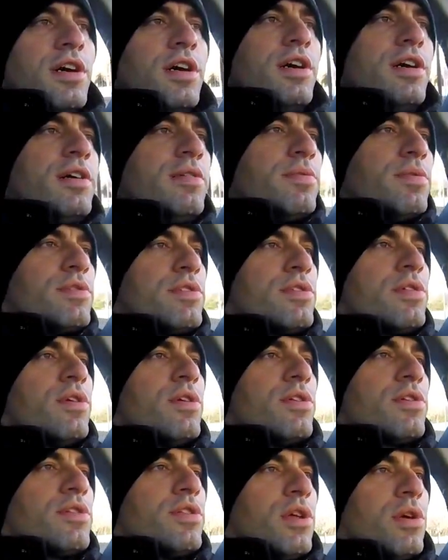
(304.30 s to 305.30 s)
what's
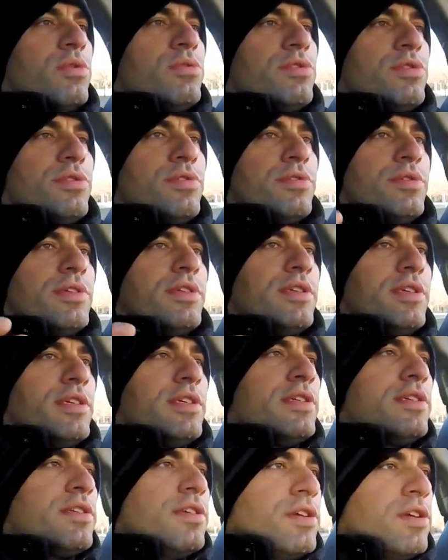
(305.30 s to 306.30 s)
called close.
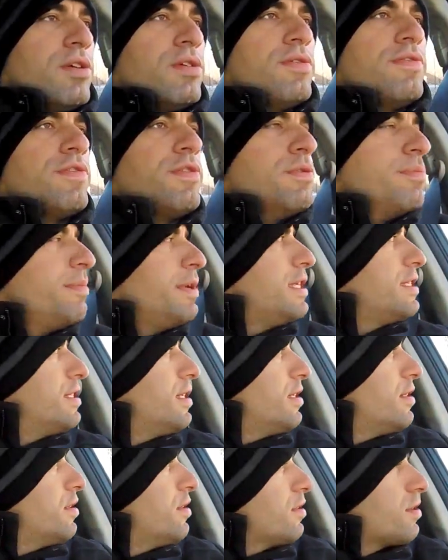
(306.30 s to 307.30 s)
If you miss
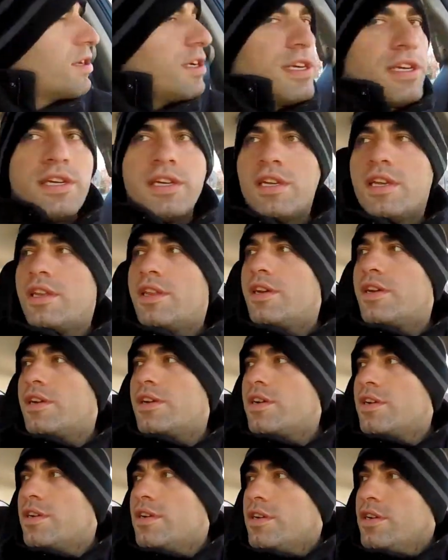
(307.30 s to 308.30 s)
it, you're gonna
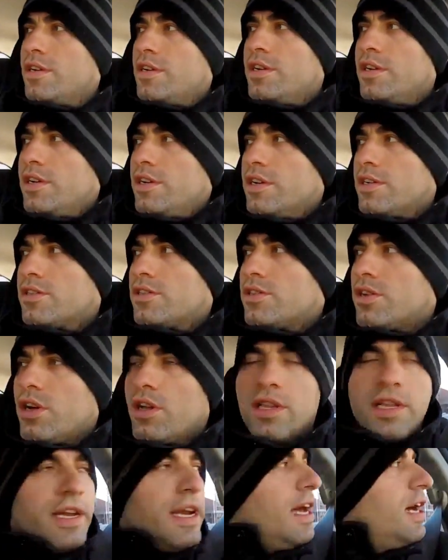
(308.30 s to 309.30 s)
either
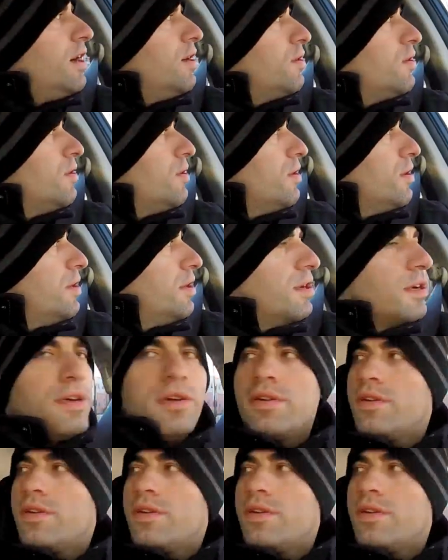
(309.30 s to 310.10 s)
stall it out or